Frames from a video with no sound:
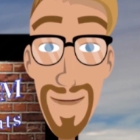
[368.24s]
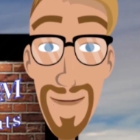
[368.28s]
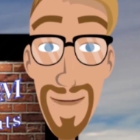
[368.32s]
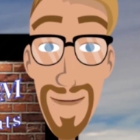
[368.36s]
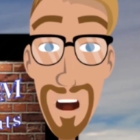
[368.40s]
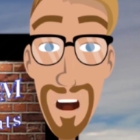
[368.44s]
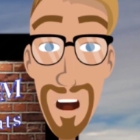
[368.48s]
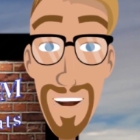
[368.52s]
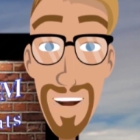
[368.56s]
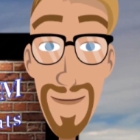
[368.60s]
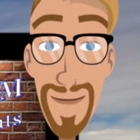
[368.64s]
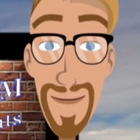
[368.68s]

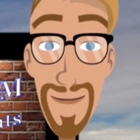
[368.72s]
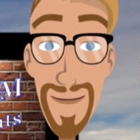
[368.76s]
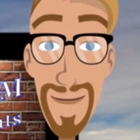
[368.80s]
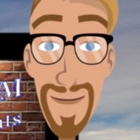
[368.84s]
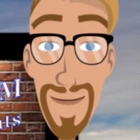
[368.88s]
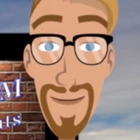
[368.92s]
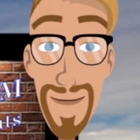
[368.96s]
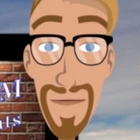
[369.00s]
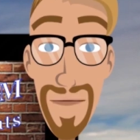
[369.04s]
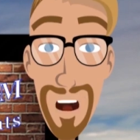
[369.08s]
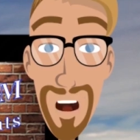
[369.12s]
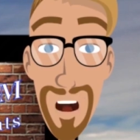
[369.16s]
No,
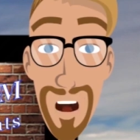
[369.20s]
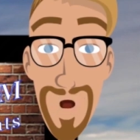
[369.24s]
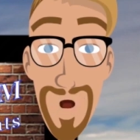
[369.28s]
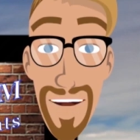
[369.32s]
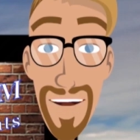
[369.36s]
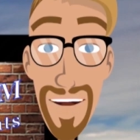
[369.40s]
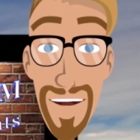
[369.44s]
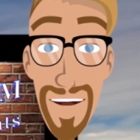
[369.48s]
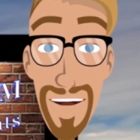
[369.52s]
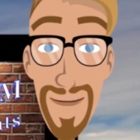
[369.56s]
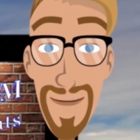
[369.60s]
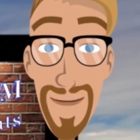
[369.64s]
not
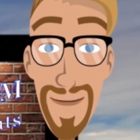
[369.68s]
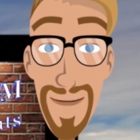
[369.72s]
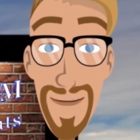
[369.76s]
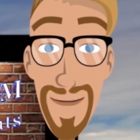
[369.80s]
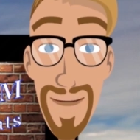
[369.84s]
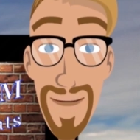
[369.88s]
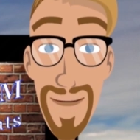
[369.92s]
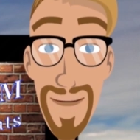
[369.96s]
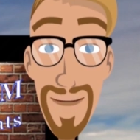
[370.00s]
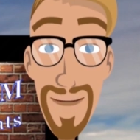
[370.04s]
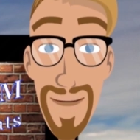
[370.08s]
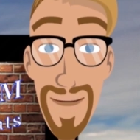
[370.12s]
really.
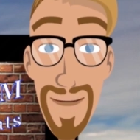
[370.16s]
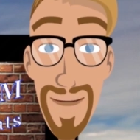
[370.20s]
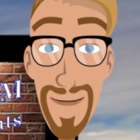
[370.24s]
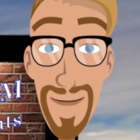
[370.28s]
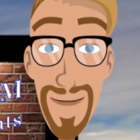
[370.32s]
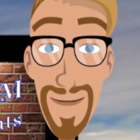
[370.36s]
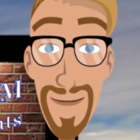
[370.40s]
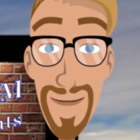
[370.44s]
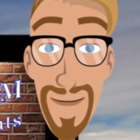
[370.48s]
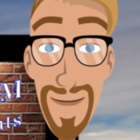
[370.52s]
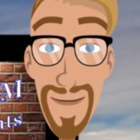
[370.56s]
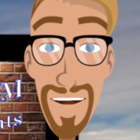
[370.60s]

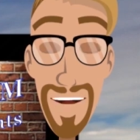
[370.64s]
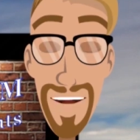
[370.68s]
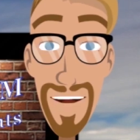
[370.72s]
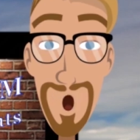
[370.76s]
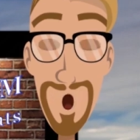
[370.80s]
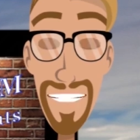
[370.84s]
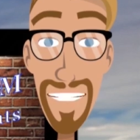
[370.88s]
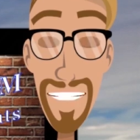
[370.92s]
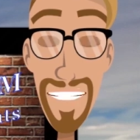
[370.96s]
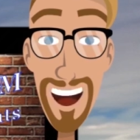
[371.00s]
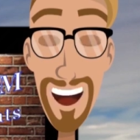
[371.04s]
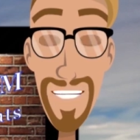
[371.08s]
He
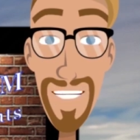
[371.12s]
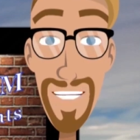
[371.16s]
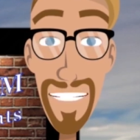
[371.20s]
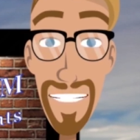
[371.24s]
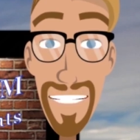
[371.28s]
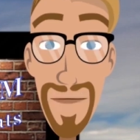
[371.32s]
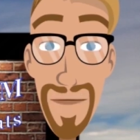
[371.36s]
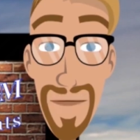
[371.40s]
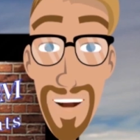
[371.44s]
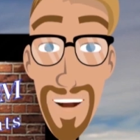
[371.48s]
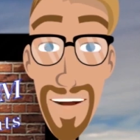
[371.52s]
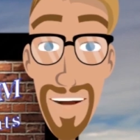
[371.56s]
does not
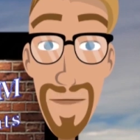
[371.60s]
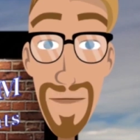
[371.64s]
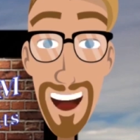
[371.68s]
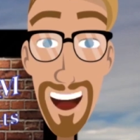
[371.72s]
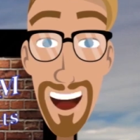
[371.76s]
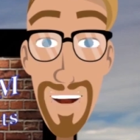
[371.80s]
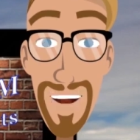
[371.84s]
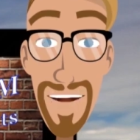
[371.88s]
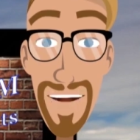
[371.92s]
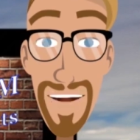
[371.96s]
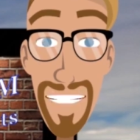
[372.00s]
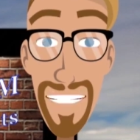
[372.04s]
explain
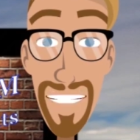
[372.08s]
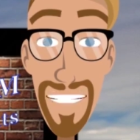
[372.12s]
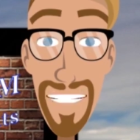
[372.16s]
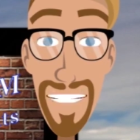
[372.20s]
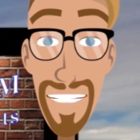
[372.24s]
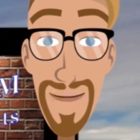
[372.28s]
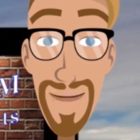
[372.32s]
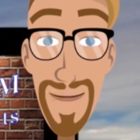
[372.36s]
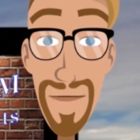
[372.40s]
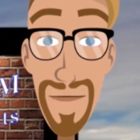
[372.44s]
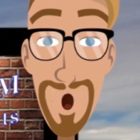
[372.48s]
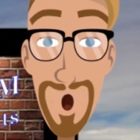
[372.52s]
how he
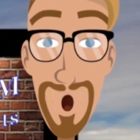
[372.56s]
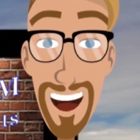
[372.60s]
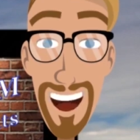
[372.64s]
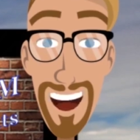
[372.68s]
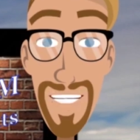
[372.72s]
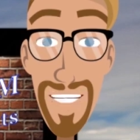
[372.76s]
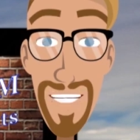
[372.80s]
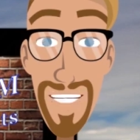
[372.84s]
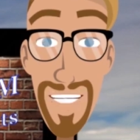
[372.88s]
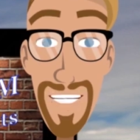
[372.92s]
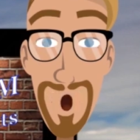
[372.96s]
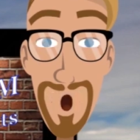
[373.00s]
set up the
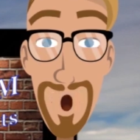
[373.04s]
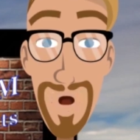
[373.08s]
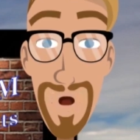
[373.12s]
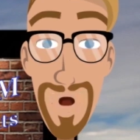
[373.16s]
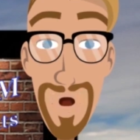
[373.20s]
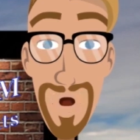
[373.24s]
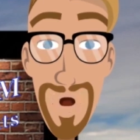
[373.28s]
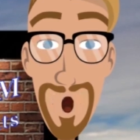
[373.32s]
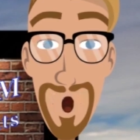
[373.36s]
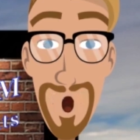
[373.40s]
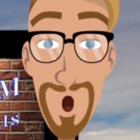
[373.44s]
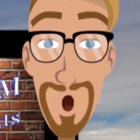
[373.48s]
light and
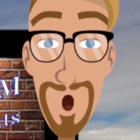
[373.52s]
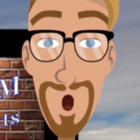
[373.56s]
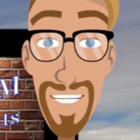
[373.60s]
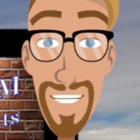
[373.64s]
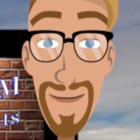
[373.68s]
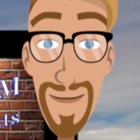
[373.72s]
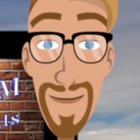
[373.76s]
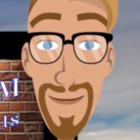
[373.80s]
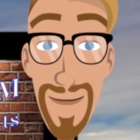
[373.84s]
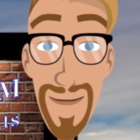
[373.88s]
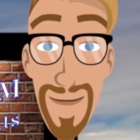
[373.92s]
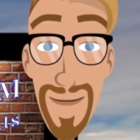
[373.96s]
other
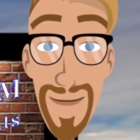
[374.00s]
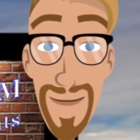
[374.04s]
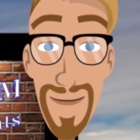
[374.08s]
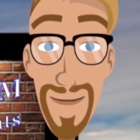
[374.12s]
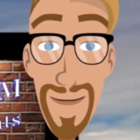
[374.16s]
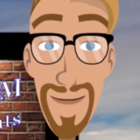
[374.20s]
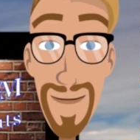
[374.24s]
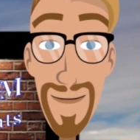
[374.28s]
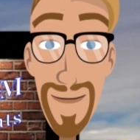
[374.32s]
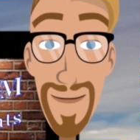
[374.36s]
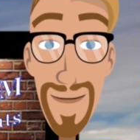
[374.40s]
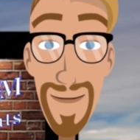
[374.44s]
equipment.
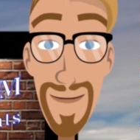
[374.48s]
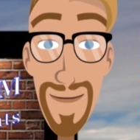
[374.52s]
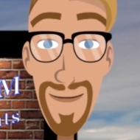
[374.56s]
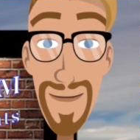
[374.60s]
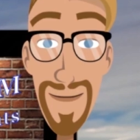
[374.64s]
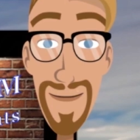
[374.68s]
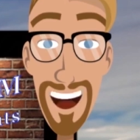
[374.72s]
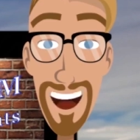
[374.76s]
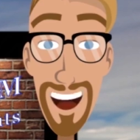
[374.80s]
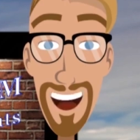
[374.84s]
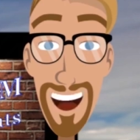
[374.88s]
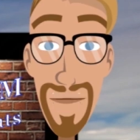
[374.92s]

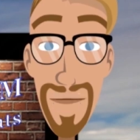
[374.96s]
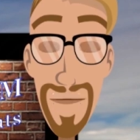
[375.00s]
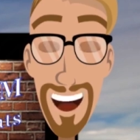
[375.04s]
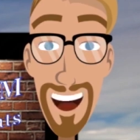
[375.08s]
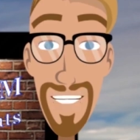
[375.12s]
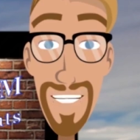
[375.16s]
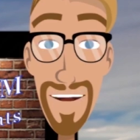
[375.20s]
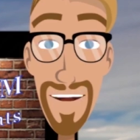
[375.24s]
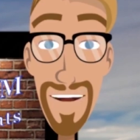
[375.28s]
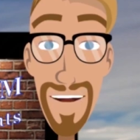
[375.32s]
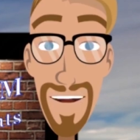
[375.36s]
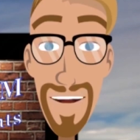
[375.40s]
But it
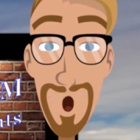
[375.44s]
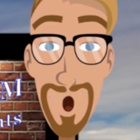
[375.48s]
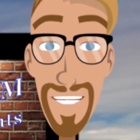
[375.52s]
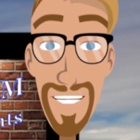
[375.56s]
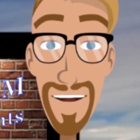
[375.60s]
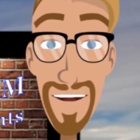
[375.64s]
might be good